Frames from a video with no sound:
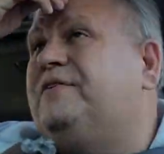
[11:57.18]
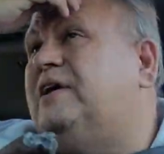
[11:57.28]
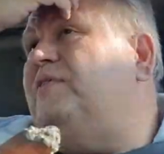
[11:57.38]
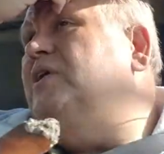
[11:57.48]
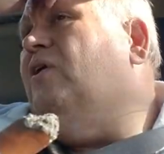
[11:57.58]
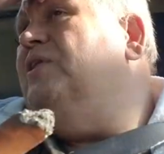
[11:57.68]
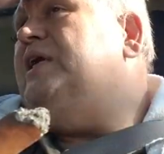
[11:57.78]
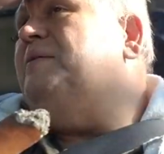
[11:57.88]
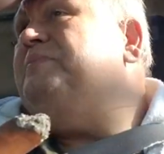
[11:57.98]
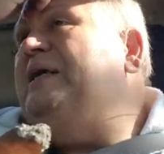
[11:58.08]
given you all the
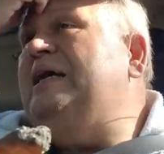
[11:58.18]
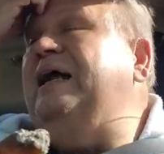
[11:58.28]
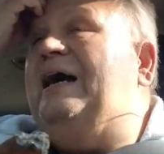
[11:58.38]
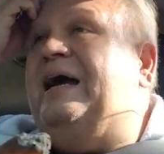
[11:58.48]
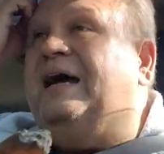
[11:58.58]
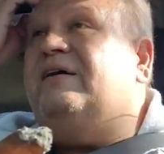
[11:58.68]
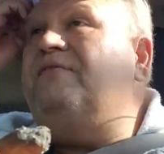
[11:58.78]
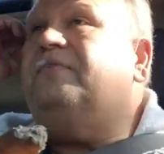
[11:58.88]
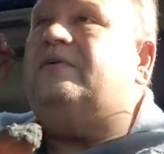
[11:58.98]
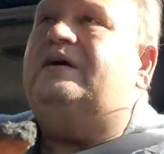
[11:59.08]
update I have.
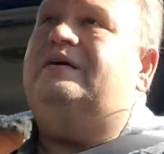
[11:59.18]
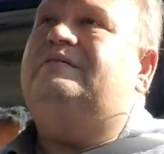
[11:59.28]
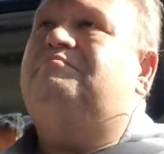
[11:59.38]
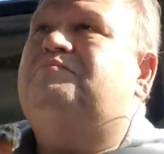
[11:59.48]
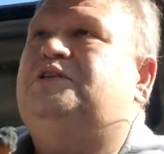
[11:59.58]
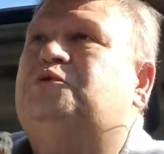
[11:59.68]
Just